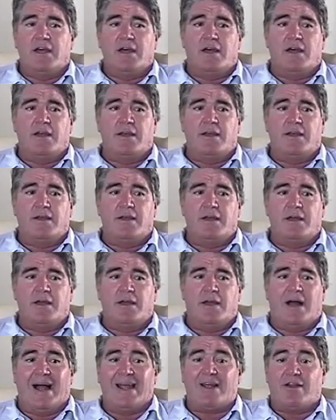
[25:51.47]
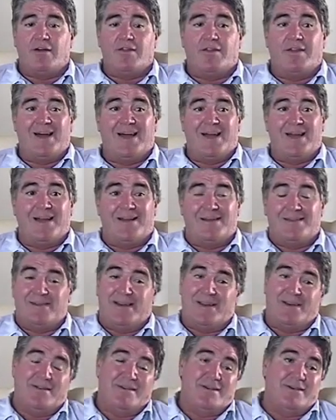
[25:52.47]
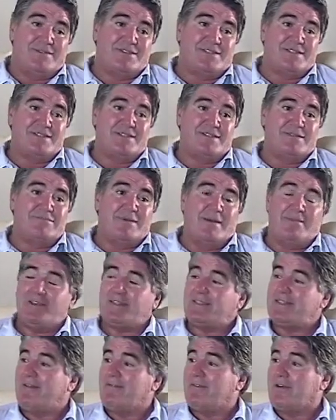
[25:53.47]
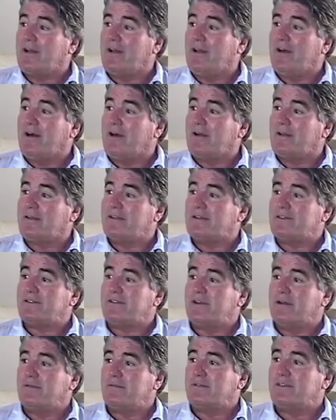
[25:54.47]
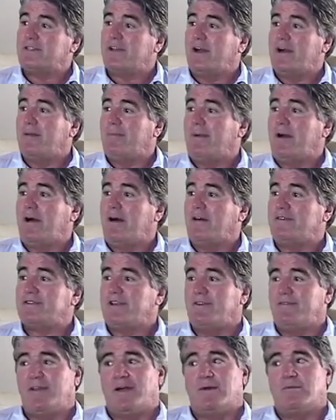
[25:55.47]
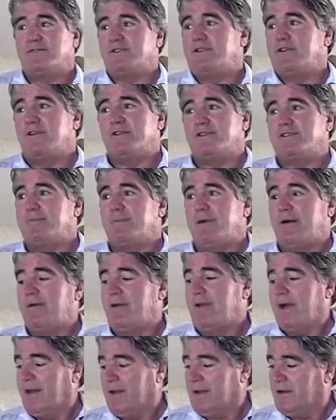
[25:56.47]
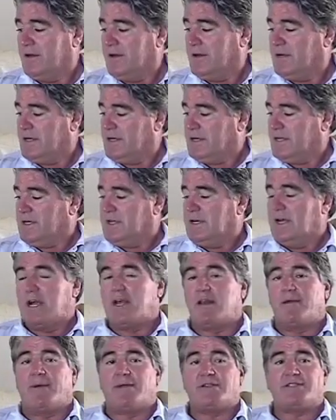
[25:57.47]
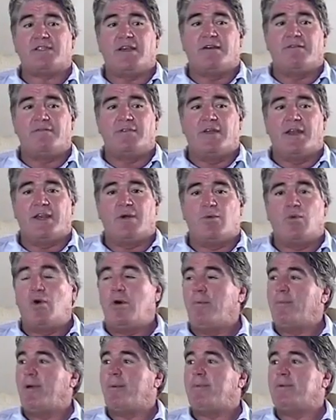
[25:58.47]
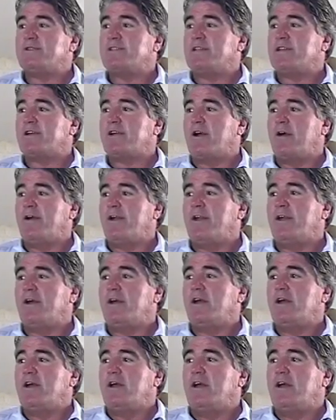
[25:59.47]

And I got there, I don't know, maybe 7 o'clock. The show started about 7:30. I was on to about 9 o'clock. I think about 7, and I warmed up, I was in the corridor.